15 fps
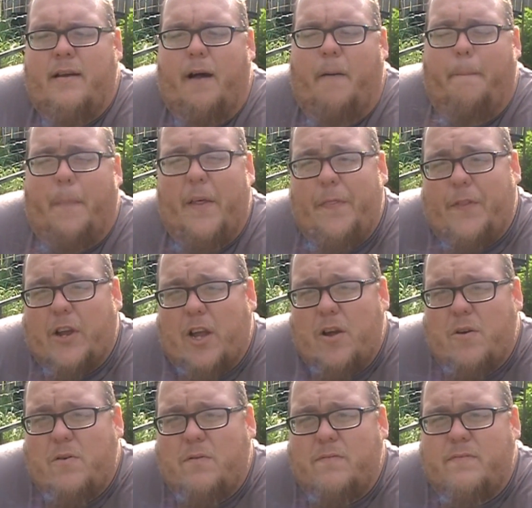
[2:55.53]
a month
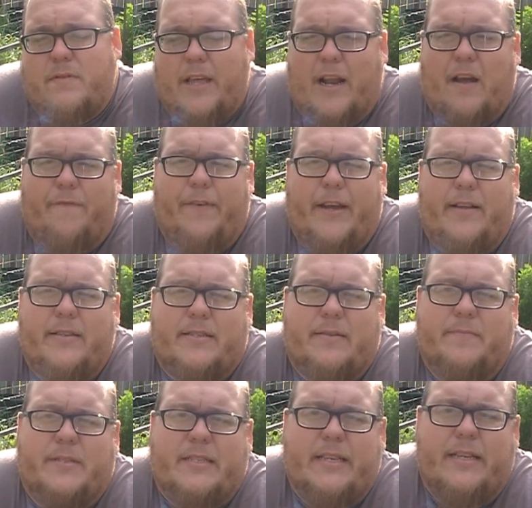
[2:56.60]
ago that I found
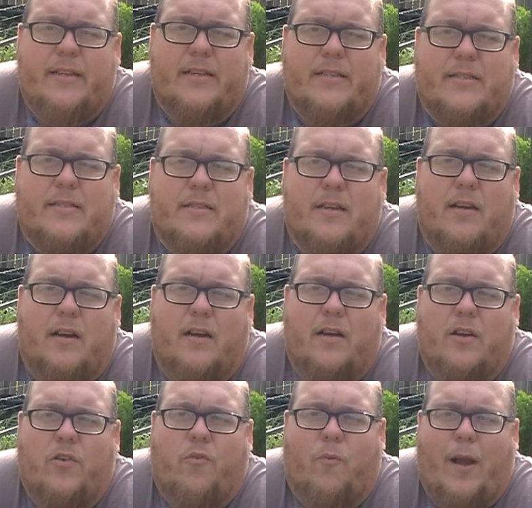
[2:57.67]
some seedless
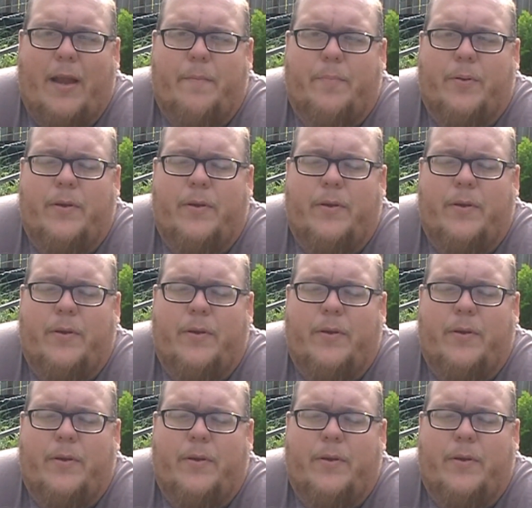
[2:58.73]
grape